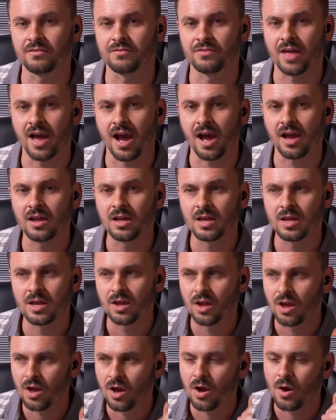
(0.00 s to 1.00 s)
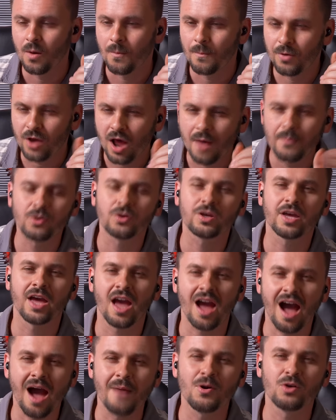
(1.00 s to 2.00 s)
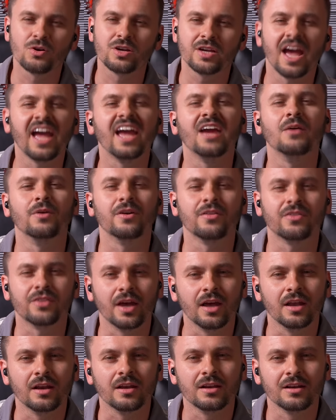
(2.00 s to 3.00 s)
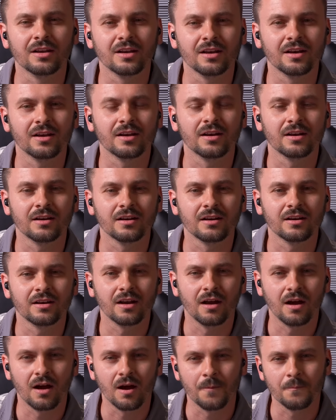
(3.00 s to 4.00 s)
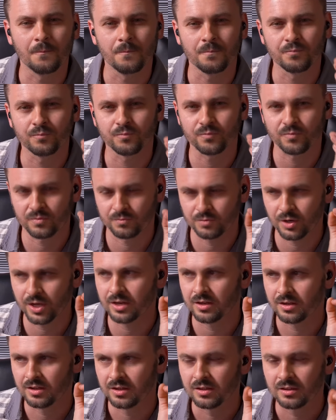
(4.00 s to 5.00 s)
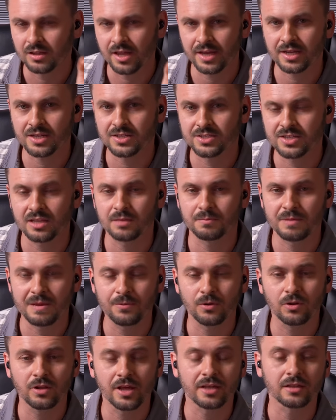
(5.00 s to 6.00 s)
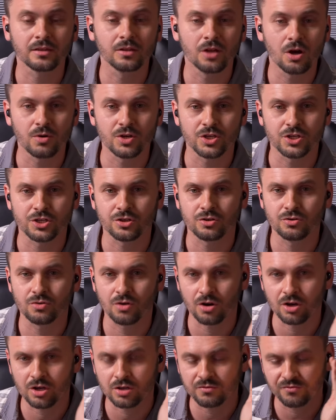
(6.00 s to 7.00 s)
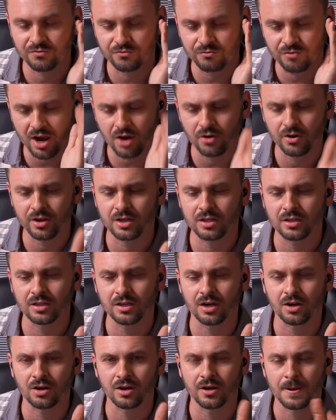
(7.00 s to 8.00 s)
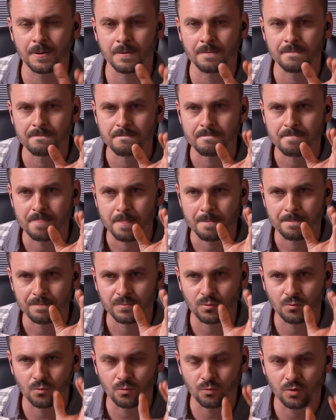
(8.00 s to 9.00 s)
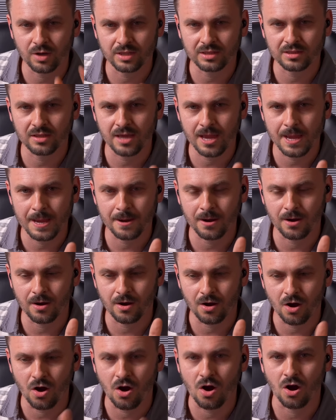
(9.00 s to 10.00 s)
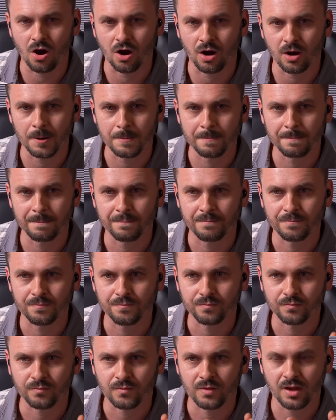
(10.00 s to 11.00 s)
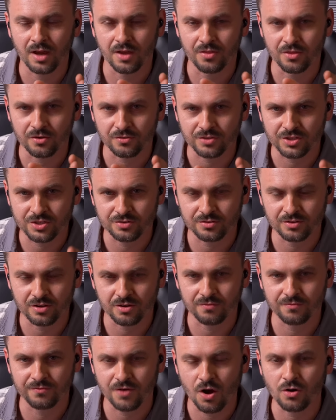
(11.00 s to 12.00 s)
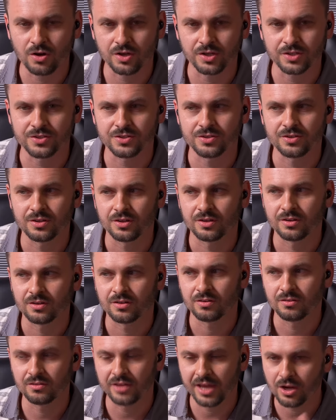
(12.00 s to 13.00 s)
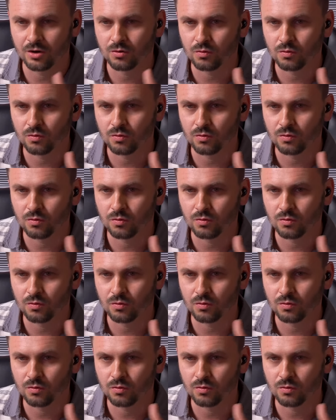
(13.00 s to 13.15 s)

of that, but I'm okay. I'm okay with it. Um, but like I said, people like Loish who are very clear in what they are and their their focus, they